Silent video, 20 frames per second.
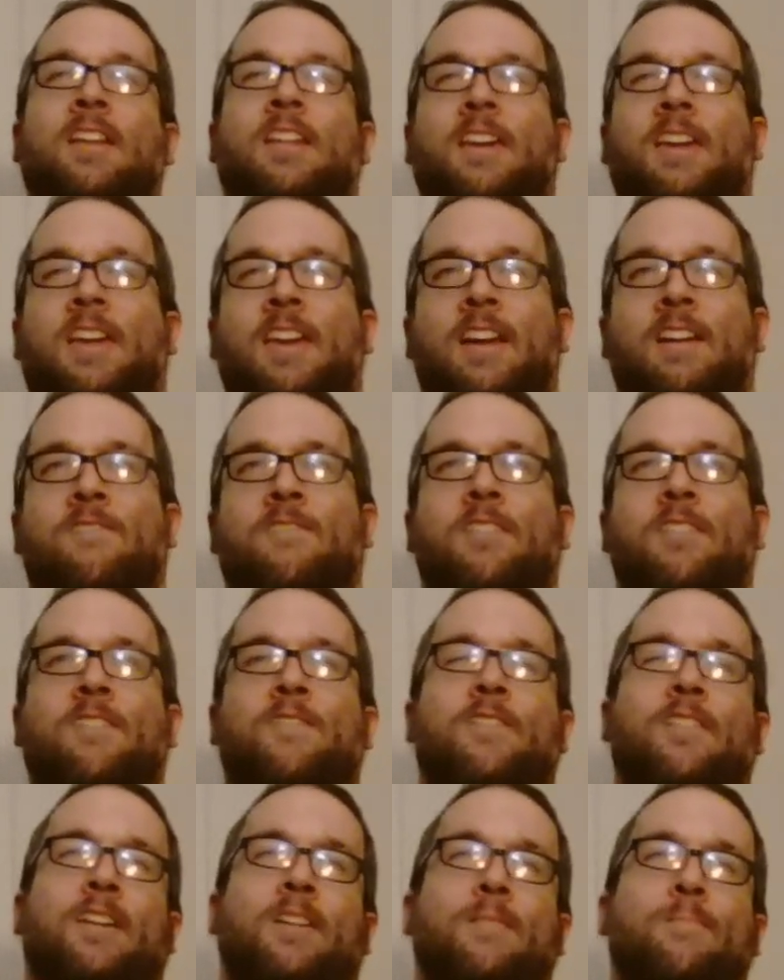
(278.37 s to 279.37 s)
like
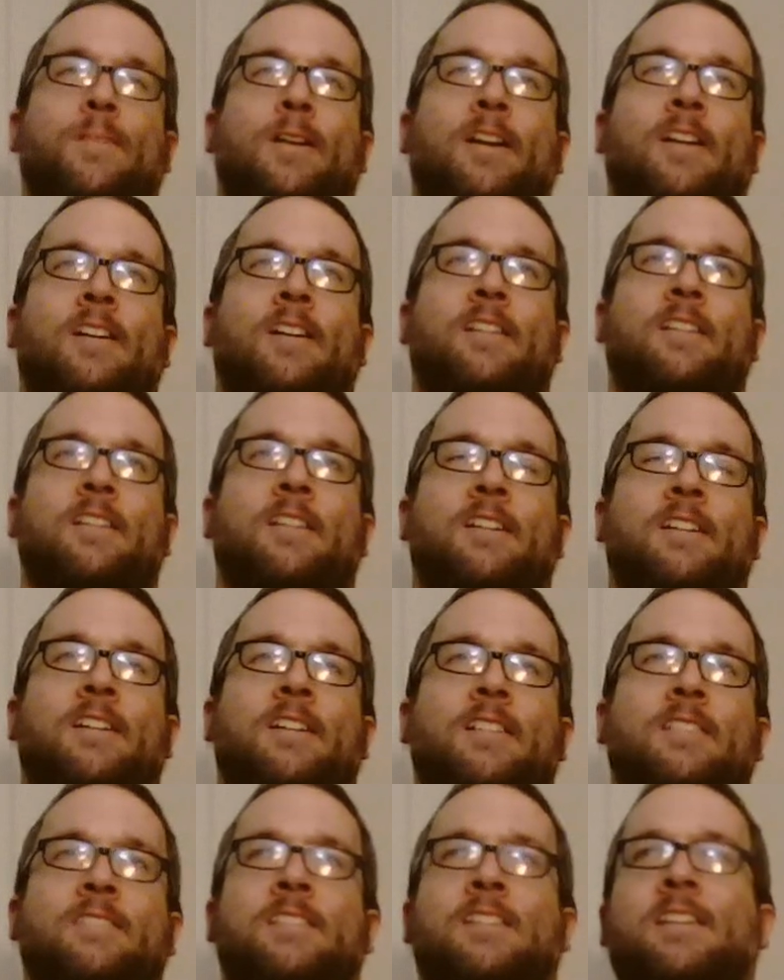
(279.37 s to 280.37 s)
every fucking parent
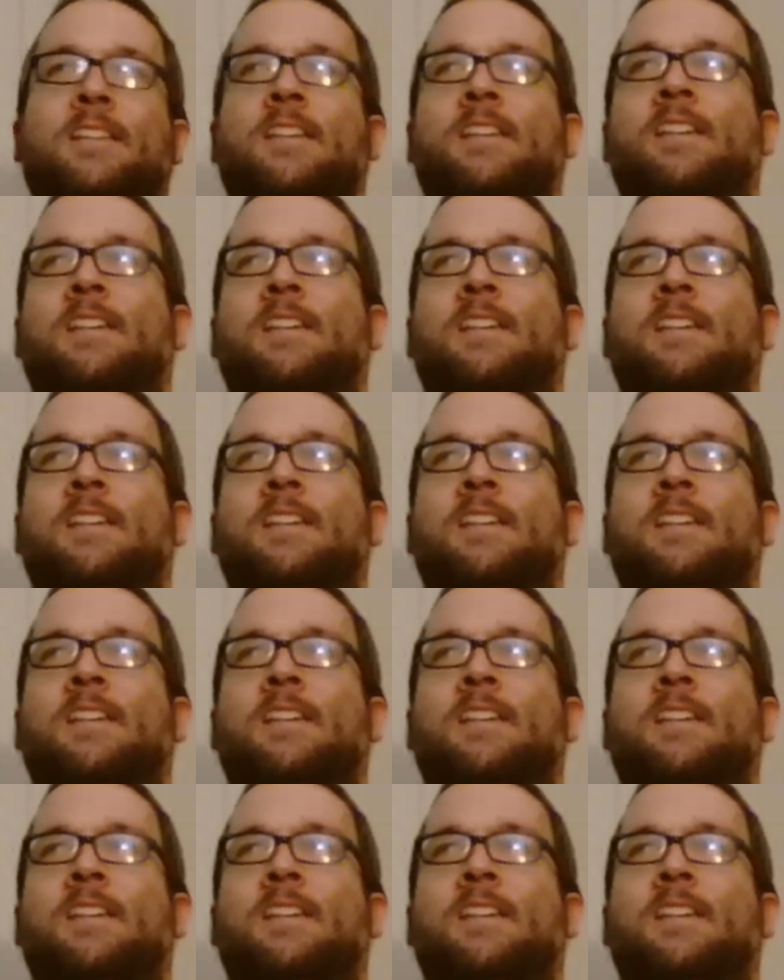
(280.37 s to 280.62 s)
does.